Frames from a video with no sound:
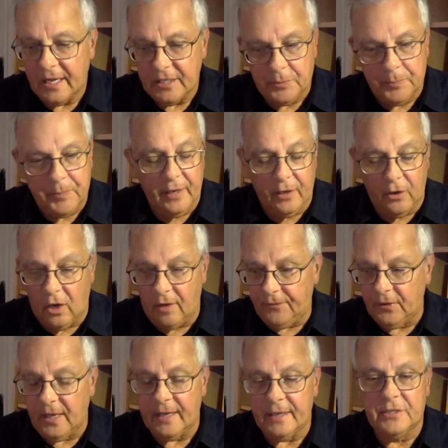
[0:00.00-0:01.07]
spend an awful
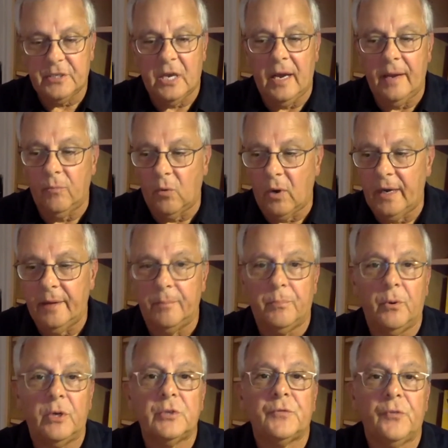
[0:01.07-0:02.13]
lot of time writing
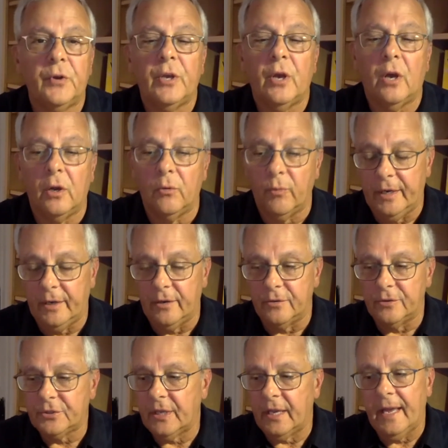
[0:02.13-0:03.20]
books for young readers.